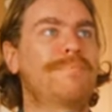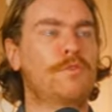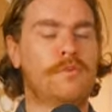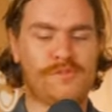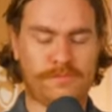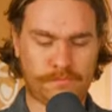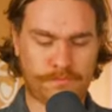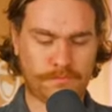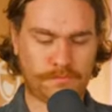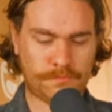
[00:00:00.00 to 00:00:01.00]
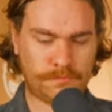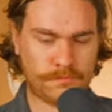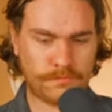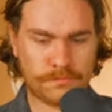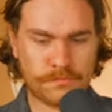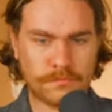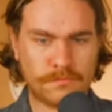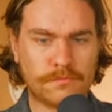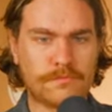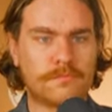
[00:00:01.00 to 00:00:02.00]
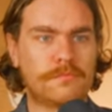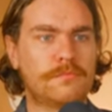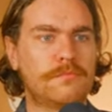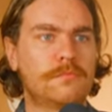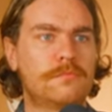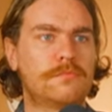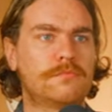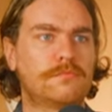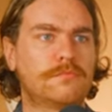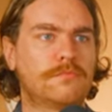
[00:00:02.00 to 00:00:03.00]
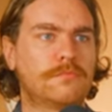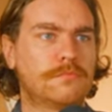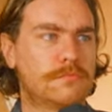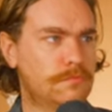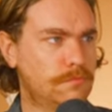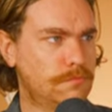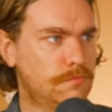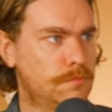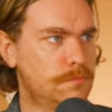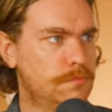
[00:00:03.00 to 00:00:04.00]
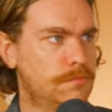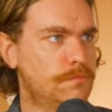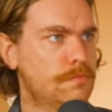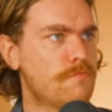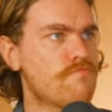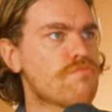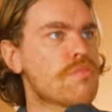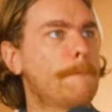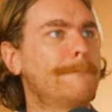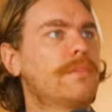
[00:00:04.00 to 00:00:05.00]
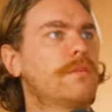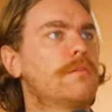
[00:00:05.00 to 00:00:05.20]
This person isn't speaking.